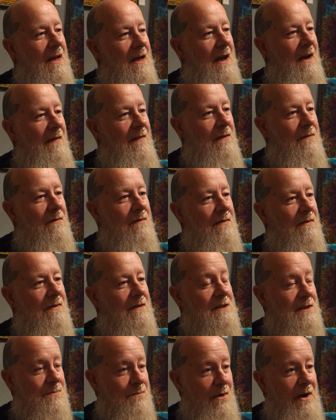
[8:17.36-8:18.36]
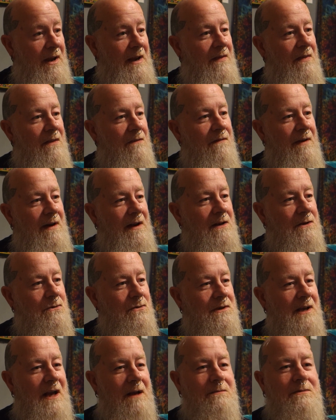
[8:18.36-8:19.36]
And then the spring in the village
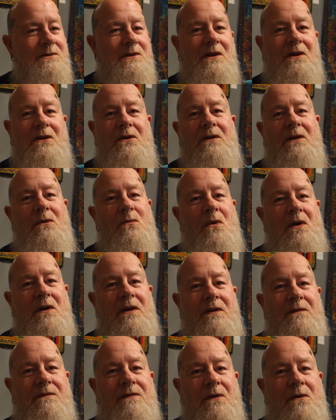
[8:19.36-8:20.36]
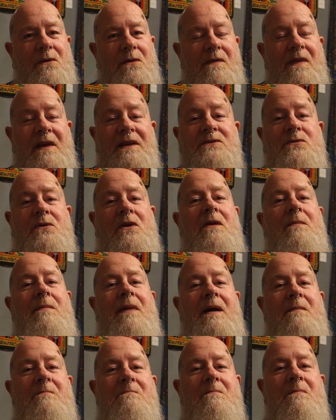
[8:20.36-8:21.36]
was absolutely wonderful. And that's when I
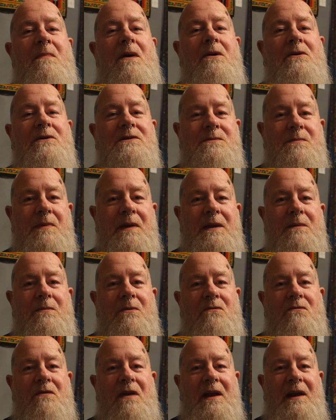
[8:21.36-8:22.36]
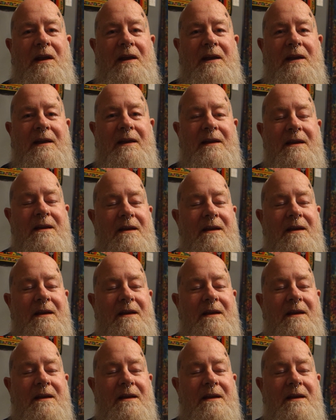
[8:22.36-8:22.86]
met most people, really.